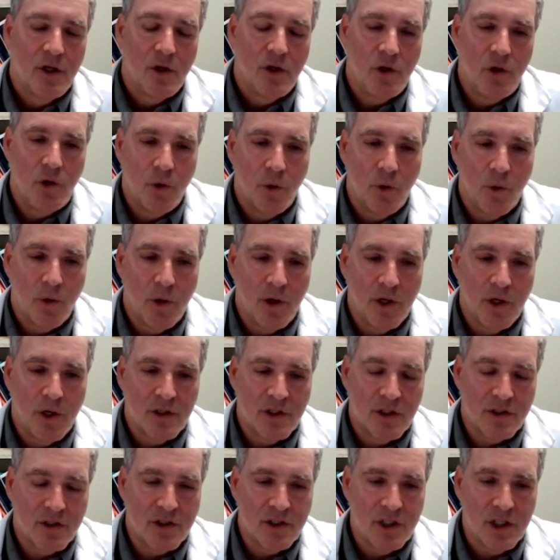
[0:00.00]
your
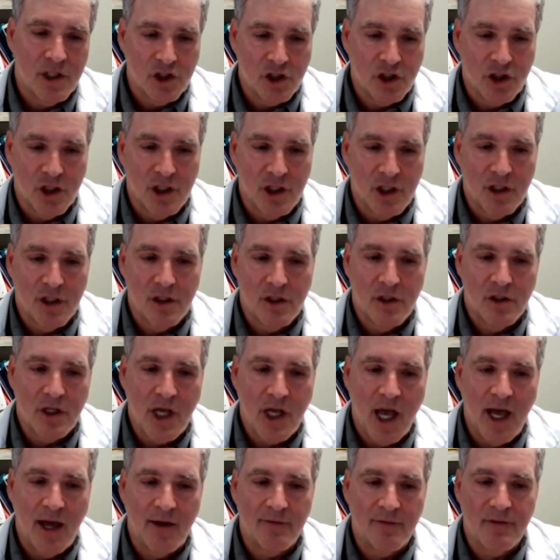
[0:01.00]
decision
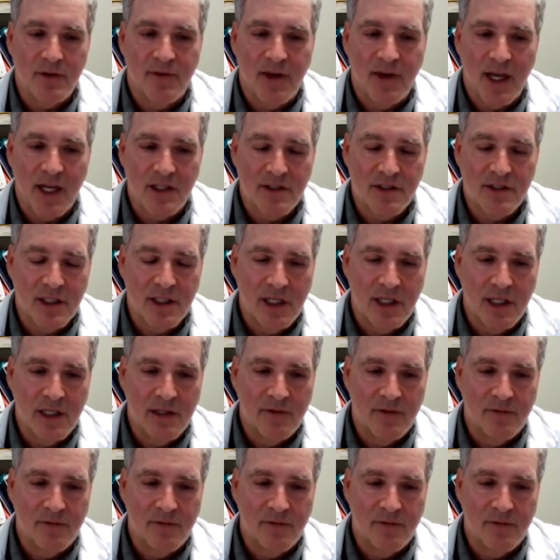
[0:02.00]
to have the vaccine.